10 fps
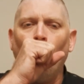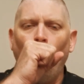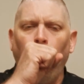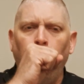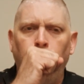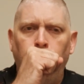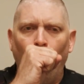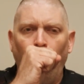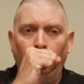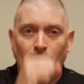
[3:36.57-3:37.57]

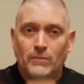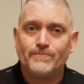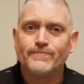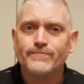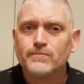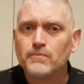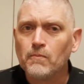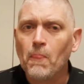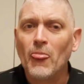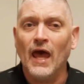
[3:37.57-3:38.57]

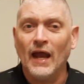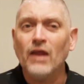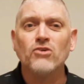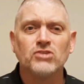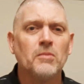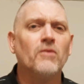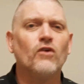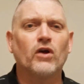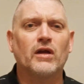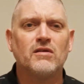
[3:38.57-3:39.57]
And I know some of
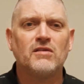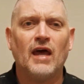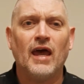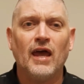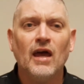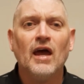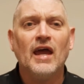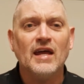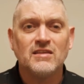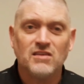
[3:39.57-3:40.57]
you are going to say,
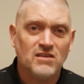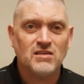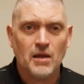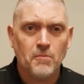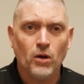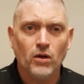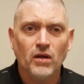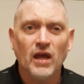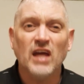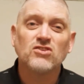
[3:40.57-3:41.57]
it's December,
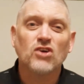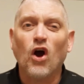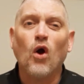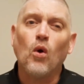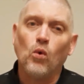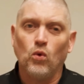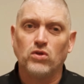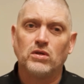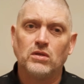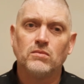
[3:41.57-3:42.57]
it's
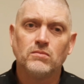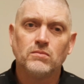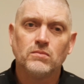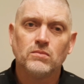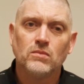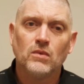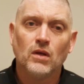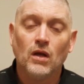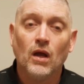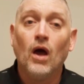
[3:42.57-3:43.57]
cold.
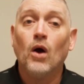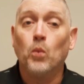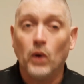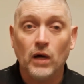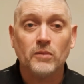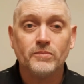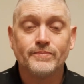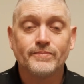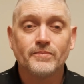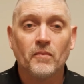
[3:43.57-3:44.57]
Well,
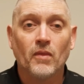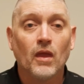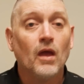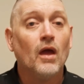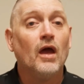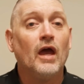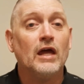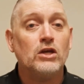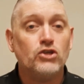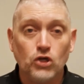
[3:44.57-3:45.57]

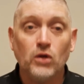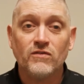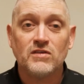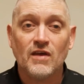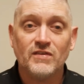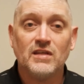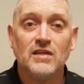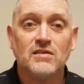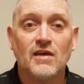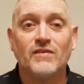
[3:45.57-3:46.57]
in June of
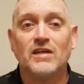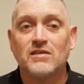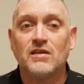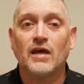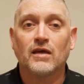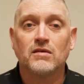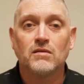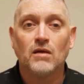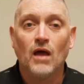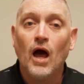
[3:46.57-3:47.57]

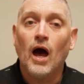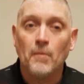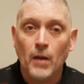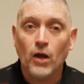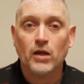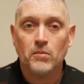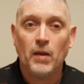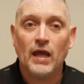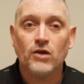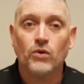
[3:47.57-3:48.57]
1776, American
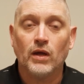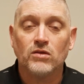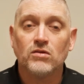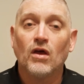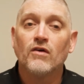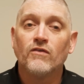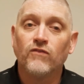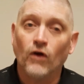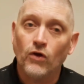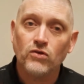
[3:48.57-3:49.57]
patriots
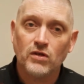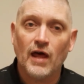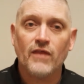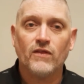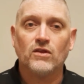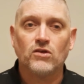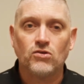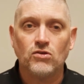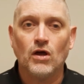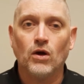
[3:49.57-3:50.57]
froze to death in the
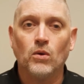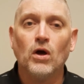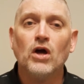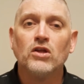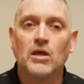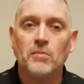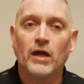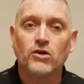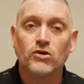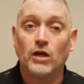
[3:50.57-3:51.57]
snow to
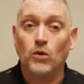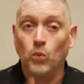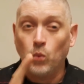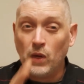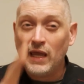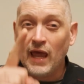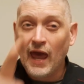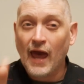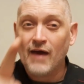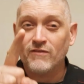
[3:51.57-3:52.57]
make sure that we
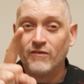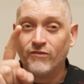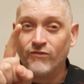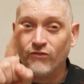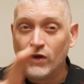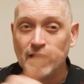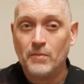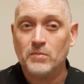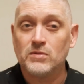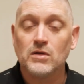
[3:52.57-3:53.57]
have the
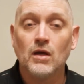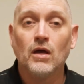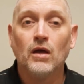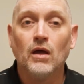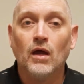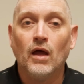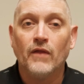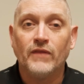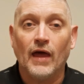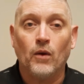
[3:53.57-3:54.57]
freedoms
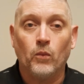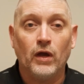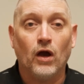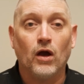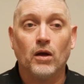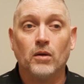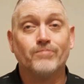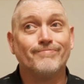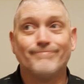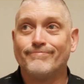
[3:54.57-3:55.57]
that we are
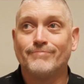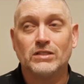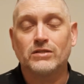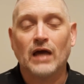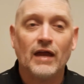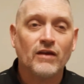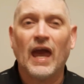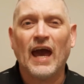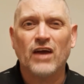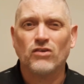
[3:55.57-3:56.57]
just kind of
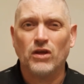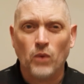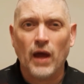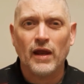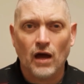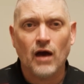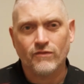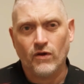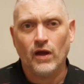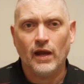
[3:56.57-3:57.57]
casually writing
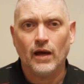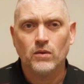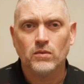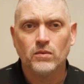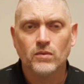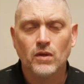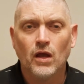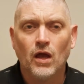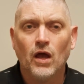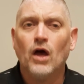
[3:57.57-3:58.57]
off right now.
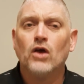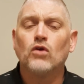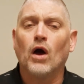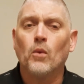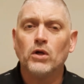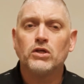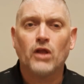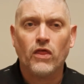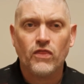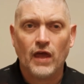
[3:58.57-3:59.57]
So I want you
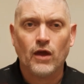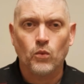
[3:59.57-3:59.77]
to think